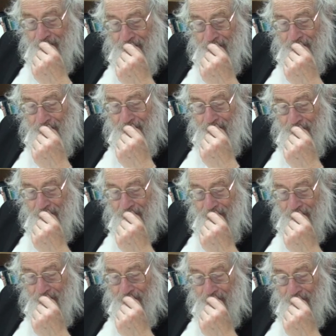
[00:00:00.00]
inside
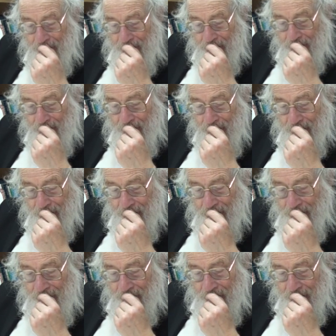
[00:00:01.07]
any article of
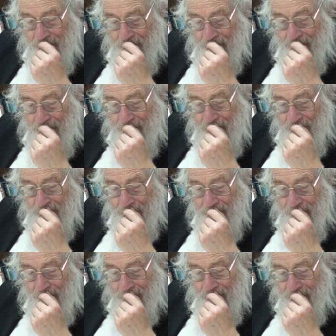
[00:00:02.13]
material such as a
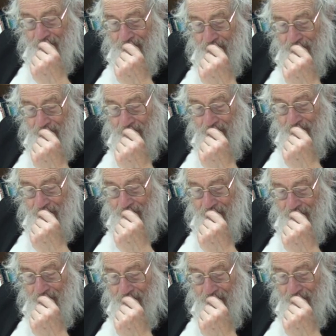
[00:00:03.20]
cloth, blanket
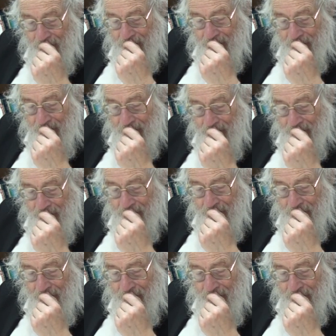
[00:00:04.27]
or a pillow,